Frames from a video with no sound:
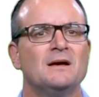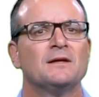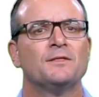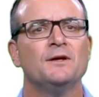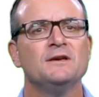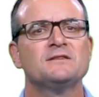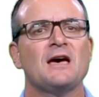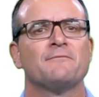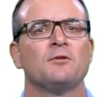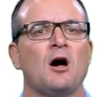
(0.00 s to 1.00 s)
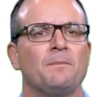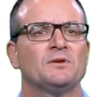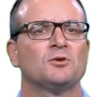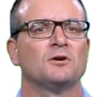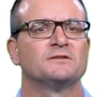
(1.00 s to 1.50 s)
These have
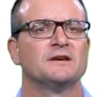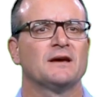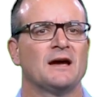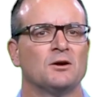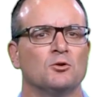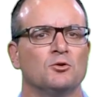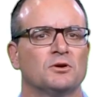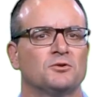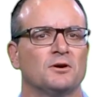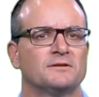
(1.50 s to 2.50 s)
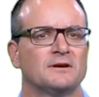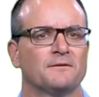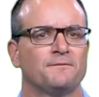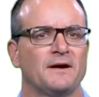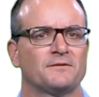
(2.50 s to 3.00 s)
lipotoxic and glucotoxic
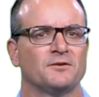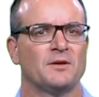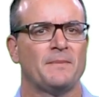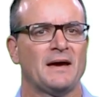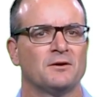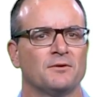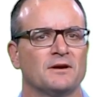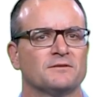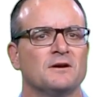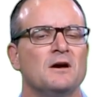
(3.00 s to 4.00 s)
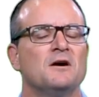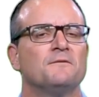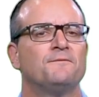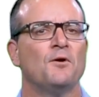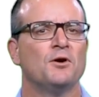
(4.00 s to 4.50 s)
effects on the pancreas,
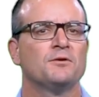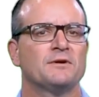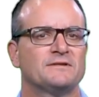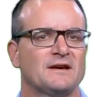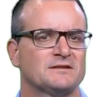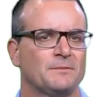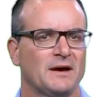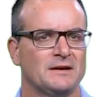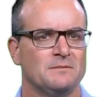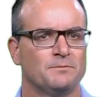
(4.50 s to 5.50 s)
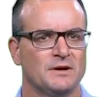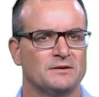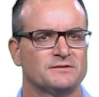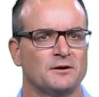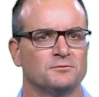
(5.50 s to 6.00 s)
further exacerbating beta
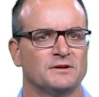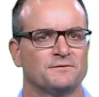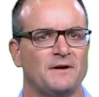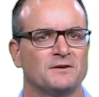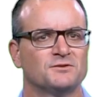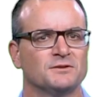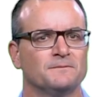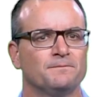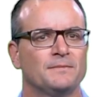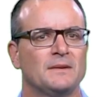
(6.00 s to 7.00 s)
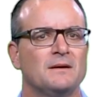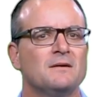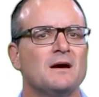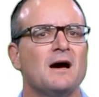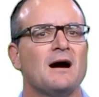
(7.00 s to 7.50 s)
cell dysfunction.
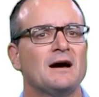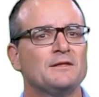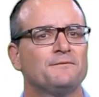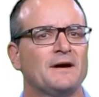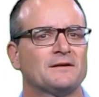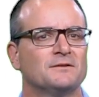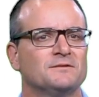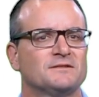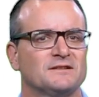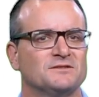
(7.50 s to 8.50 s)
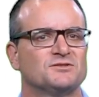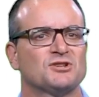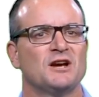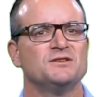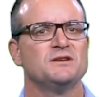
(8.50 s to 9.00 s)
Other factors, such as
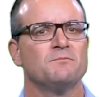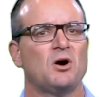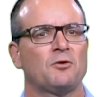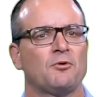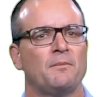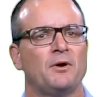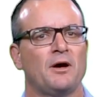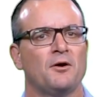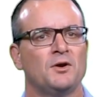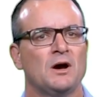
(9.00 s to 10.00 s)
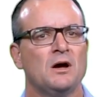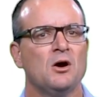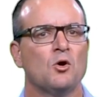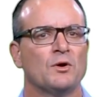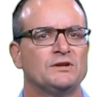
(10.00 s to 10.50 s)
changing microbiota
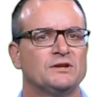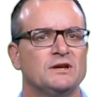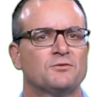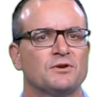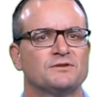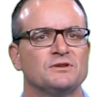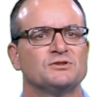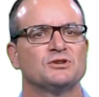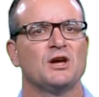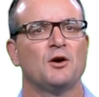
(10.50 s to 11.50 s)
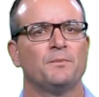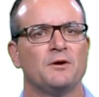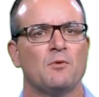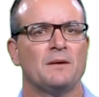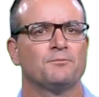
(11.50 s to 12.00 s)
or a decrease in
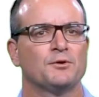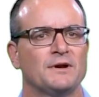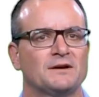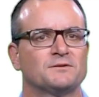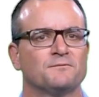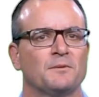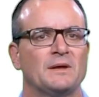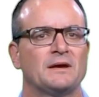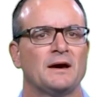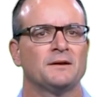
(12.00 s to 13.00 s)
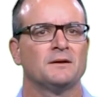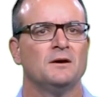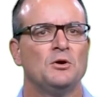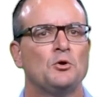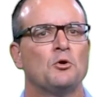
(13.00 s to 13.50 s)
GLP-1 production from the gut,
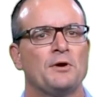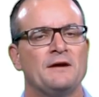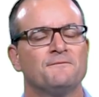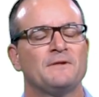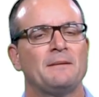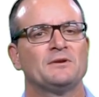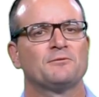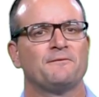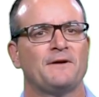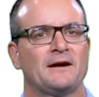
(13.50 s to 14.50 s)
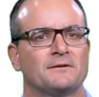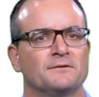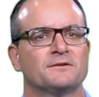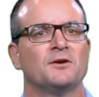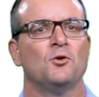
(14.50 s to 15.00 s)
or inflammatory factors,
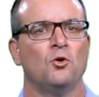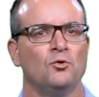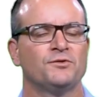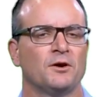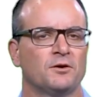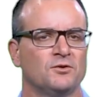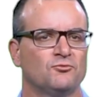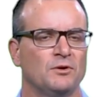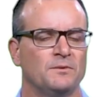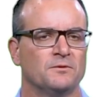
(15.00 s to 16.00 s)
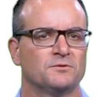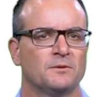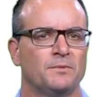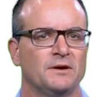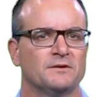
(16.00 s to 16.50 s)
can also contribute to
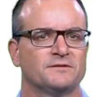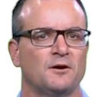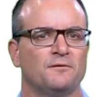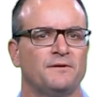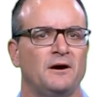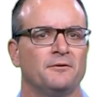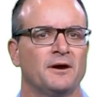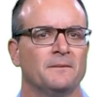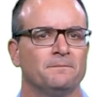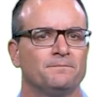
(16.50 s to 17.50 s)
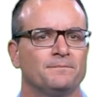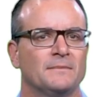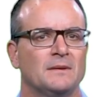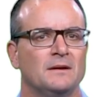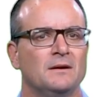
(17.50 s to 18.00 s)
beta cell failure.
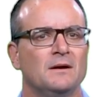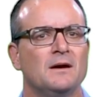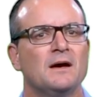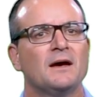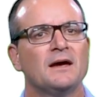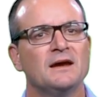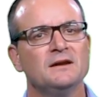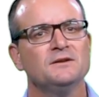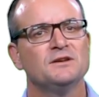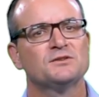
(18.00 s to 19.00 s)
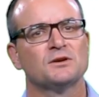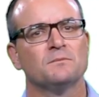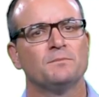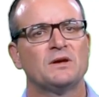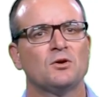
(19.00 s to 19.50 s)
In addition,
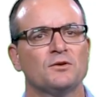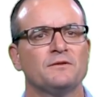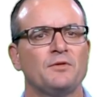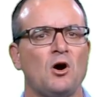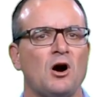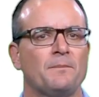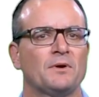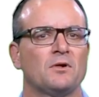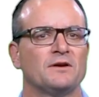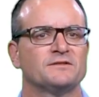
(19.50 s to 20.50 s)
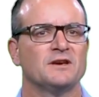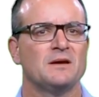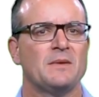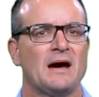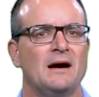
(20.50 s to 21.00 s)
because of the
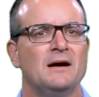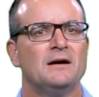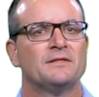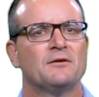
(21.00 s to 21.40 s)
hyperglycemia, there